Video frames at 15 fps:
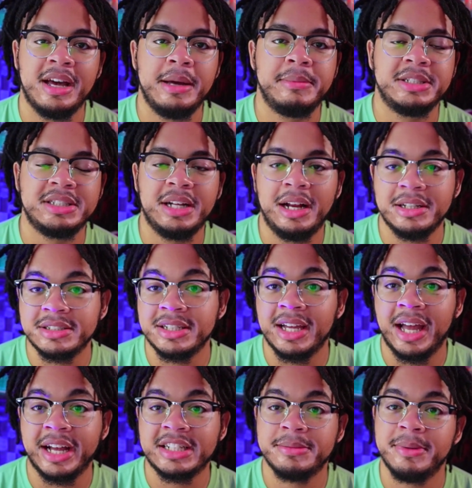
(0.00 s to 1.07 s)
Astonishing
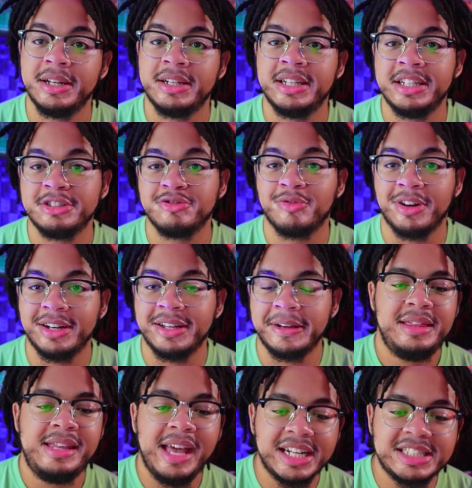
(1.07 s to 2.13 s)
X-Men is running.
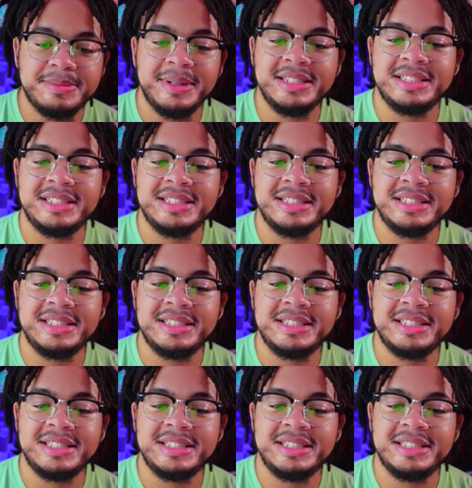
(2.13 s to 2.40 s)
The X-Men's